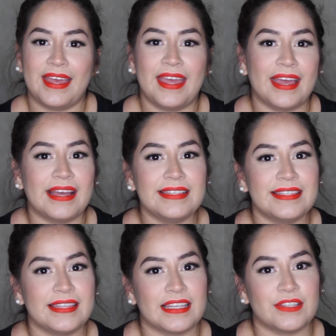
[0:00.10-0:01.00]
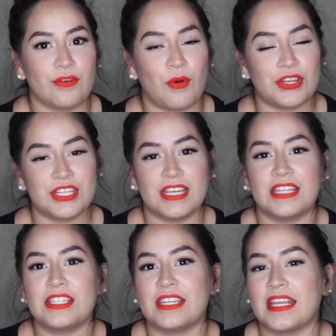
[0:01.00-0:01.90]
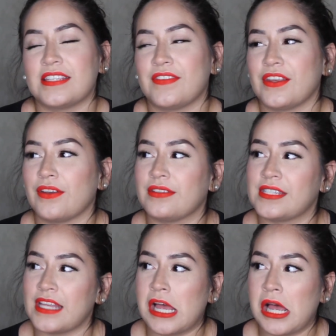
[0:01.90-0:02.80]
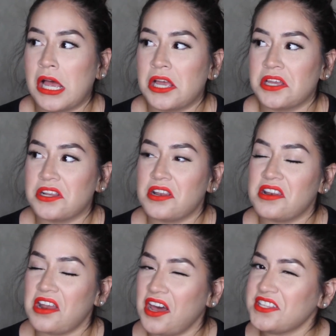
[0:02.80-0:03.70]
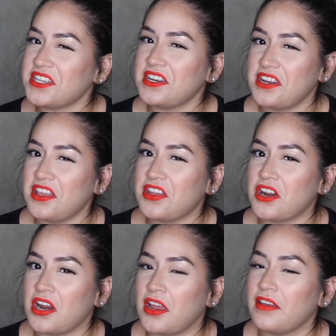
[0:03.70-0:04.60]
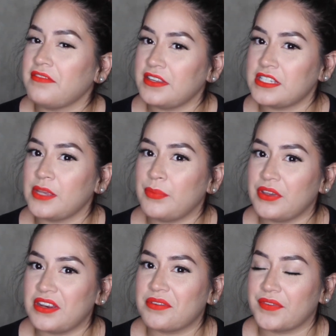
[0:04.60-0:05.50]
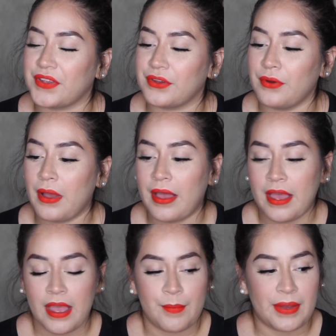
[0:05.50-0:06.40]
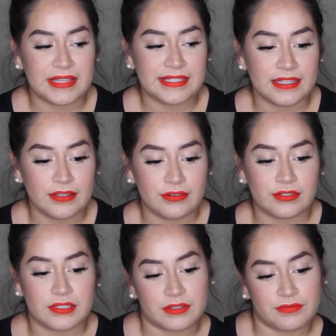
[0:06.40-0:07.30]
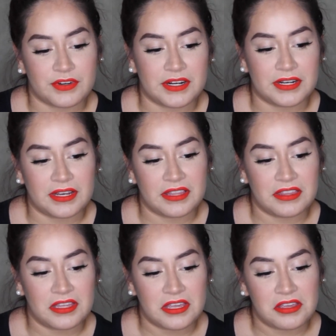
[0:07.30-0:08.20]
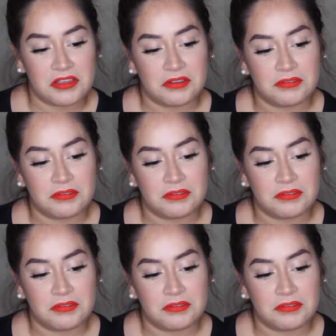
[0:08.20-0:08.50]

Hey guys, thanks for watching. Today's video's not another Fenty beauty review. Mine's a little different, I think.